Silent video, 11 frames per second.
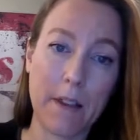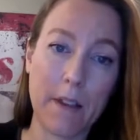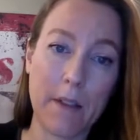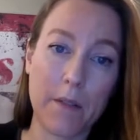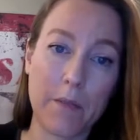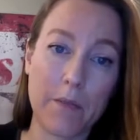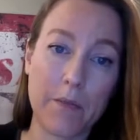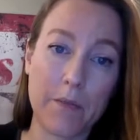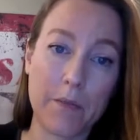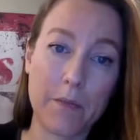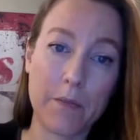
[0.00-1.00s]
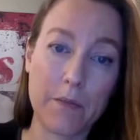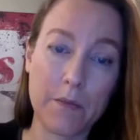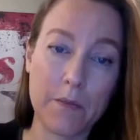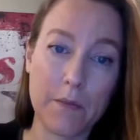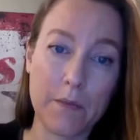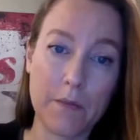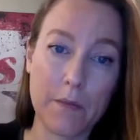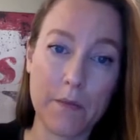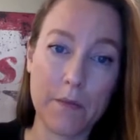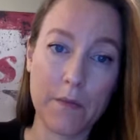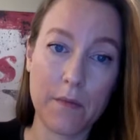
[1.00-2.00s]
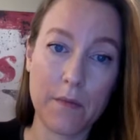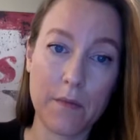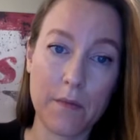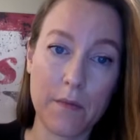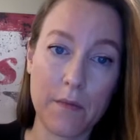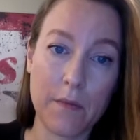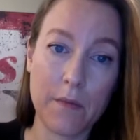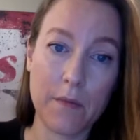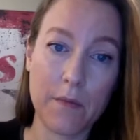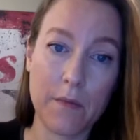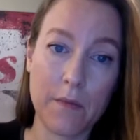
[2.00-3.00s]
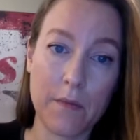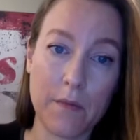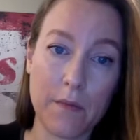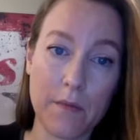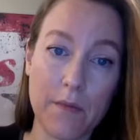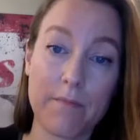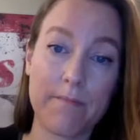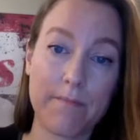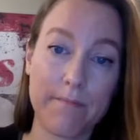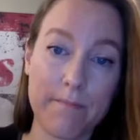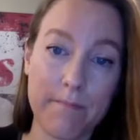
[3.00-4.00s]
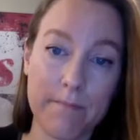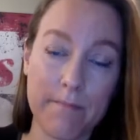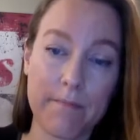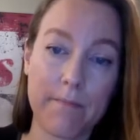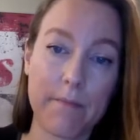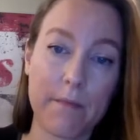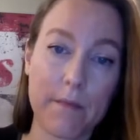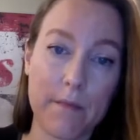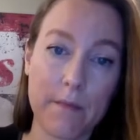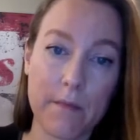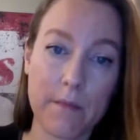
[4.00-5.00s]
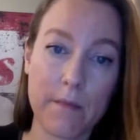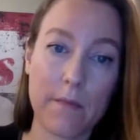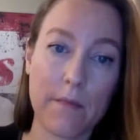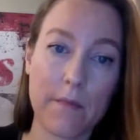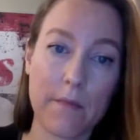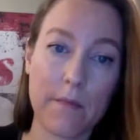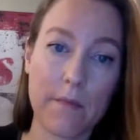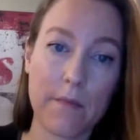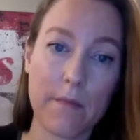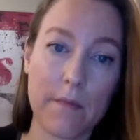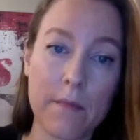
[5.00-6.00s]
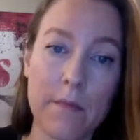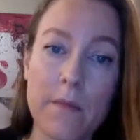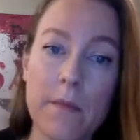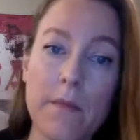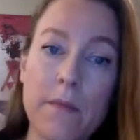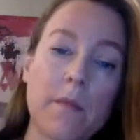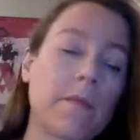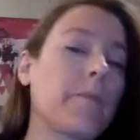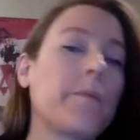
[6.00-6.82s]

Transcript: (not speaking)